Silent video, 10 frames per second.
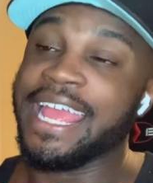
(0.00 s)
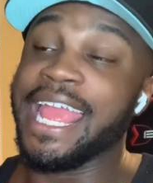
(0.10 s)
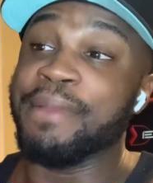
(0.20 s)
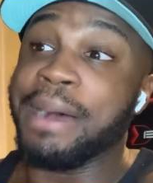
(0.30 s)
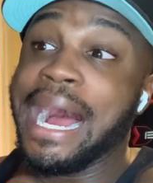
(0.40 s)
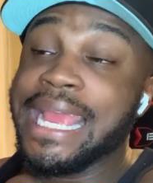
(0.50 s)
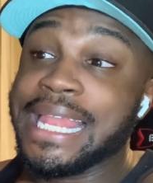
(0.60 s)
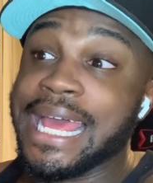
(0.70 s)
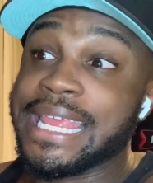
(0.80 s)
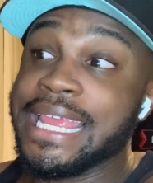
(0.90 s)
am I
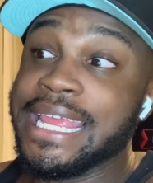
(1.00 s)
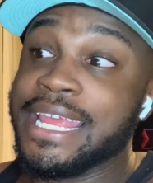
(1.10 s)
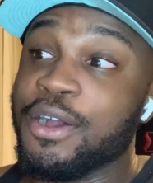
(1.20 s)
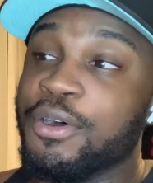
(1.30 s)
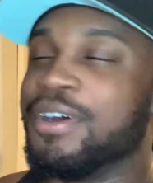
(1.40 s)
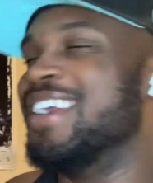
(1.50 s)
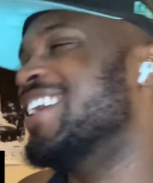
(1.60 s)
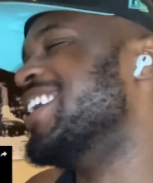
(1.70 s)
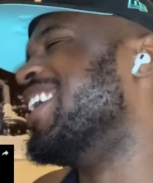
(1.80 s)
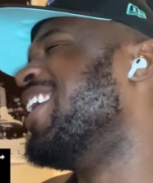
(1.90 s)
lacking, or
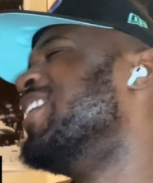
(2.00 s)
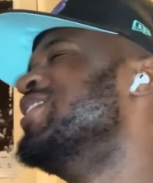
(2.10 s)
are